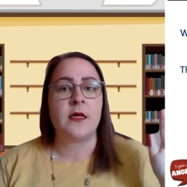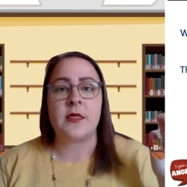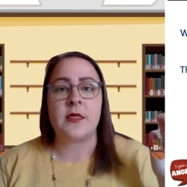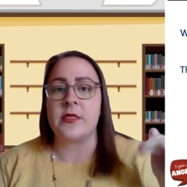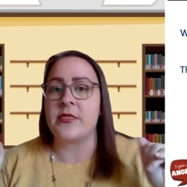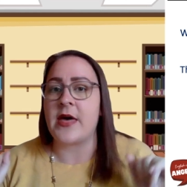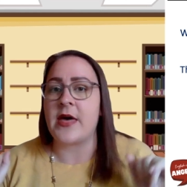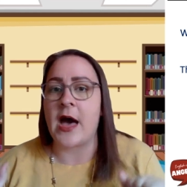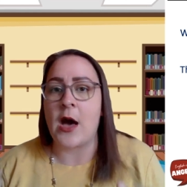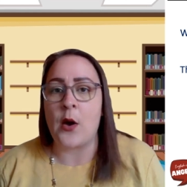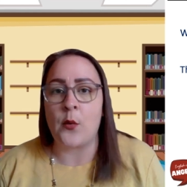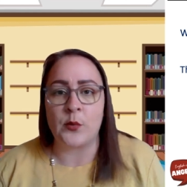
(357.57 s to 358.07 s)

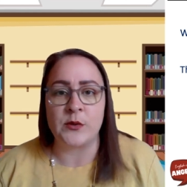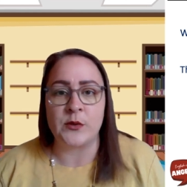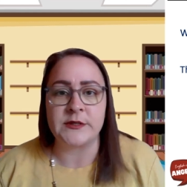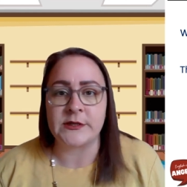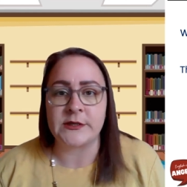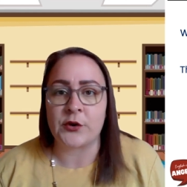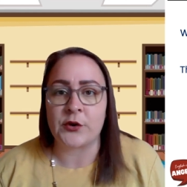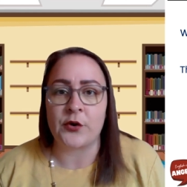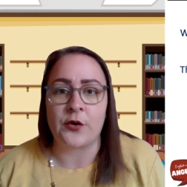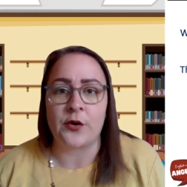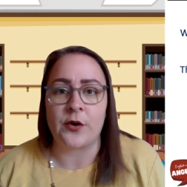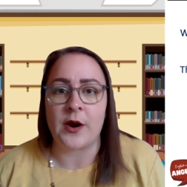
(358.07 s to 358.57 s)
That was
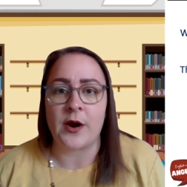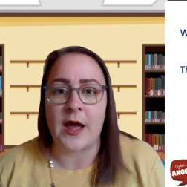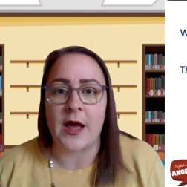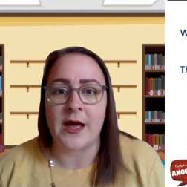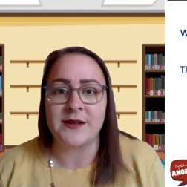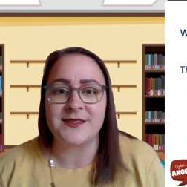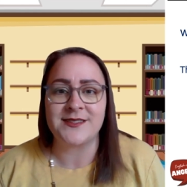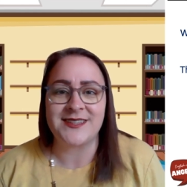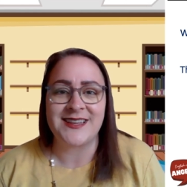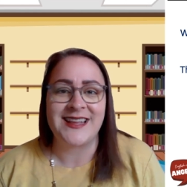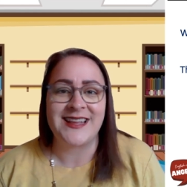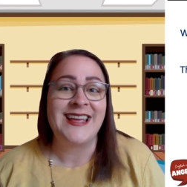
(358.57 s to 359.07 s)
her
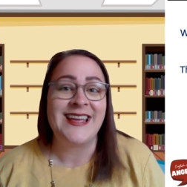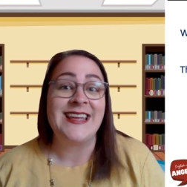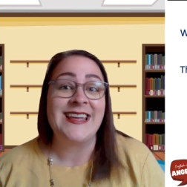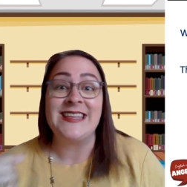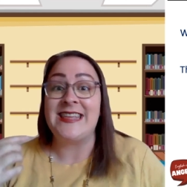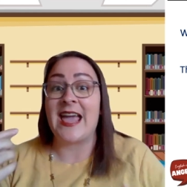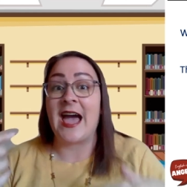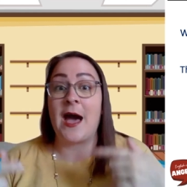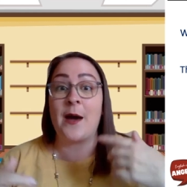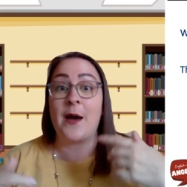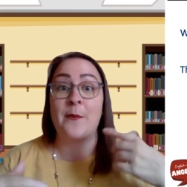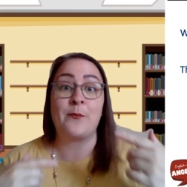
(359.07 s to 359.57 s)
hat.
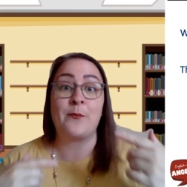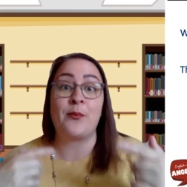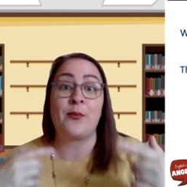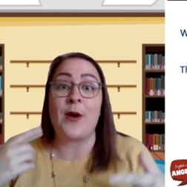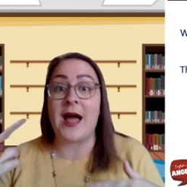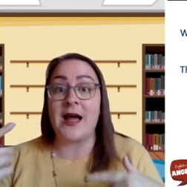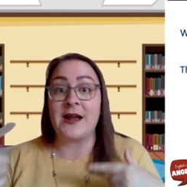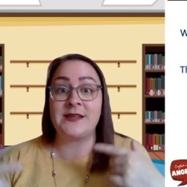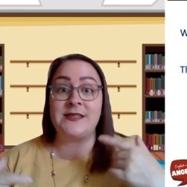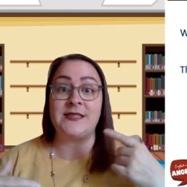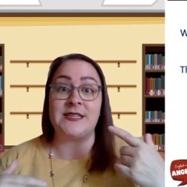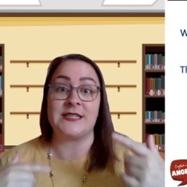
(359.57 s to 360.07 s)
Yeah,
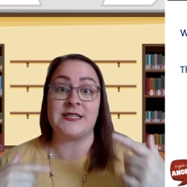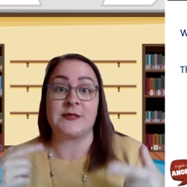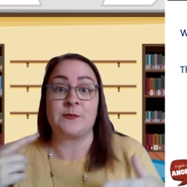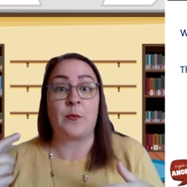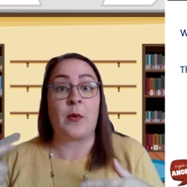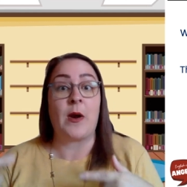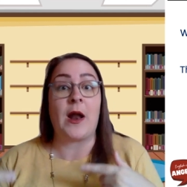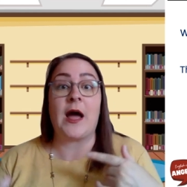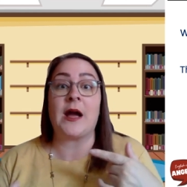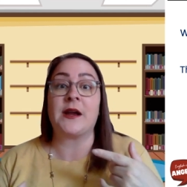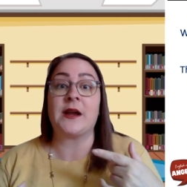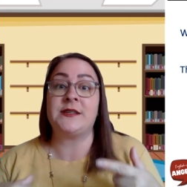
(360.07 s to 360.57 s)
practice,
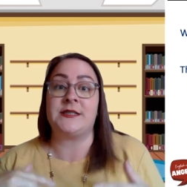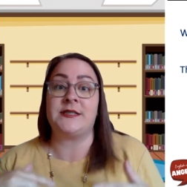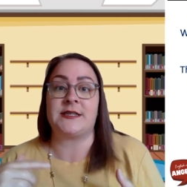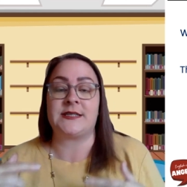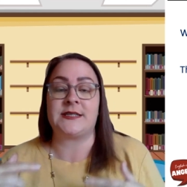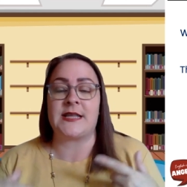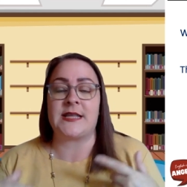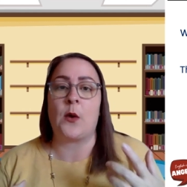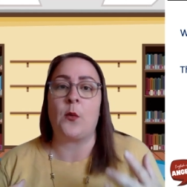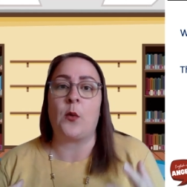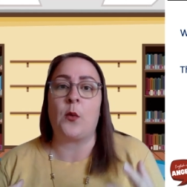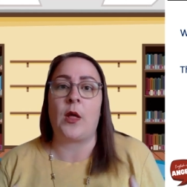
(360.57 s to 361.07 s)
practice.
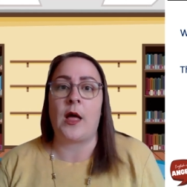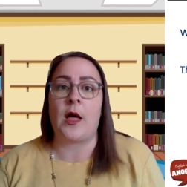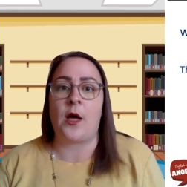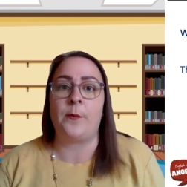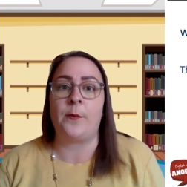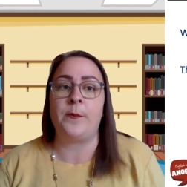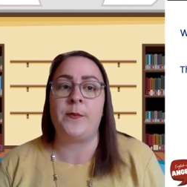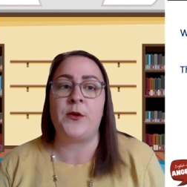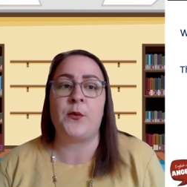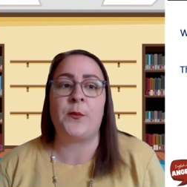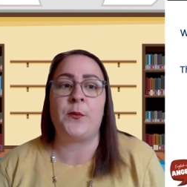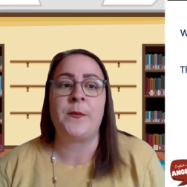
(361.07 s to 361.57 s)
That will
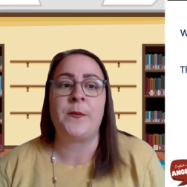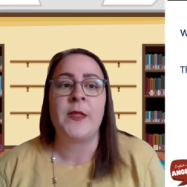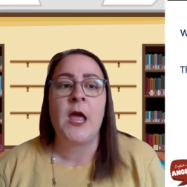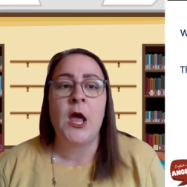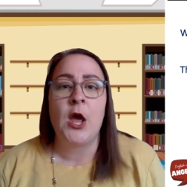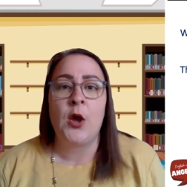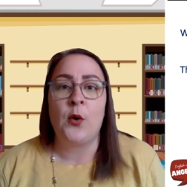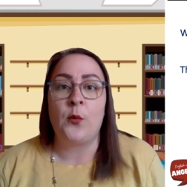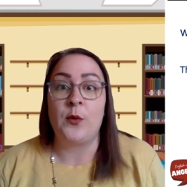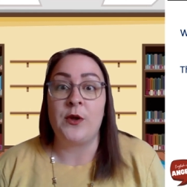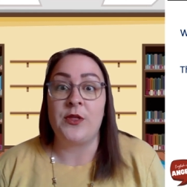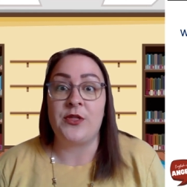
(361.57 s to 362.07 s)
help you
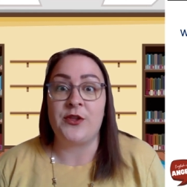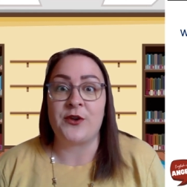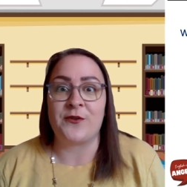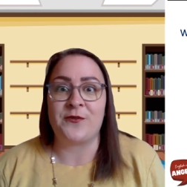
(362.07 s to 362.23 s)
with your